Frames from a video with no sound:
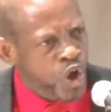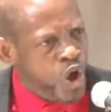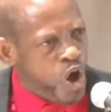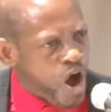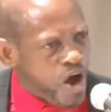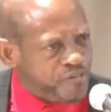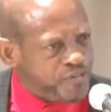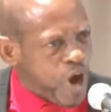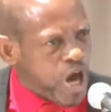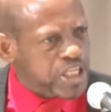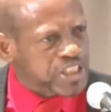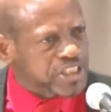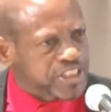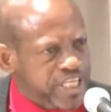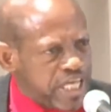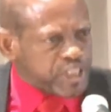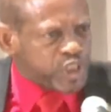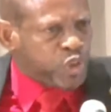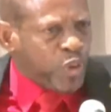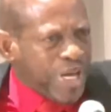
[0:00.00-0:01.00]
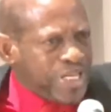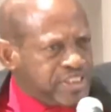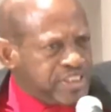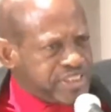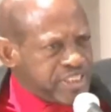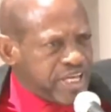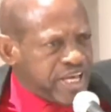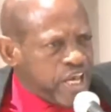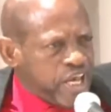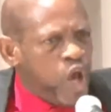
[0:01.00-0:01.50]
of
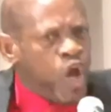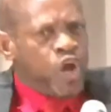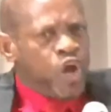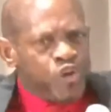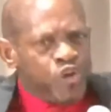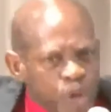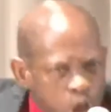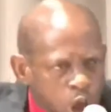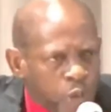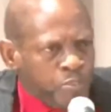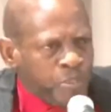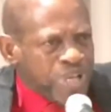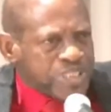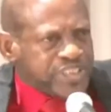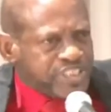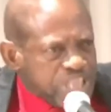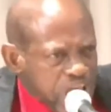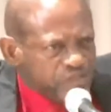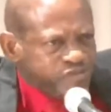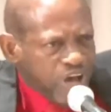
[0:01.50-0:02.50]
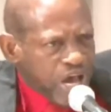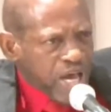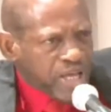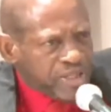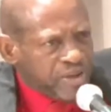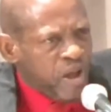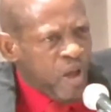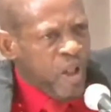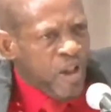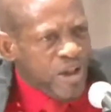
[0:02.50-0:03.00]
constituency number 7.
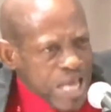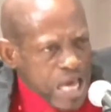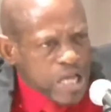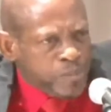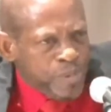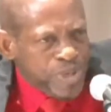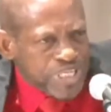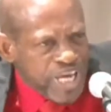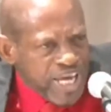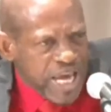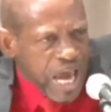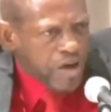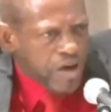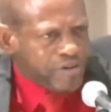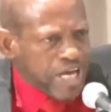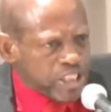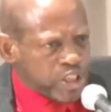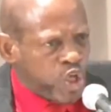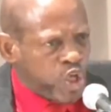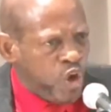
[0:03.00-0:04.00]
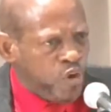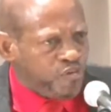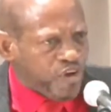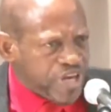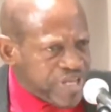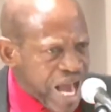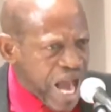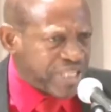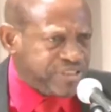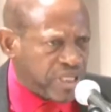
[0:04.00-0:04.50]
Let me hear it for
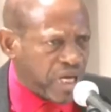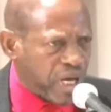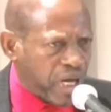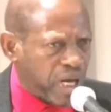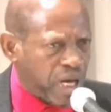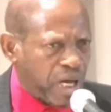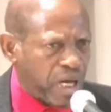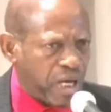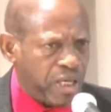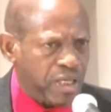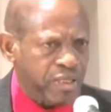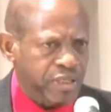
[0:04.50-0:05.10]
Natter.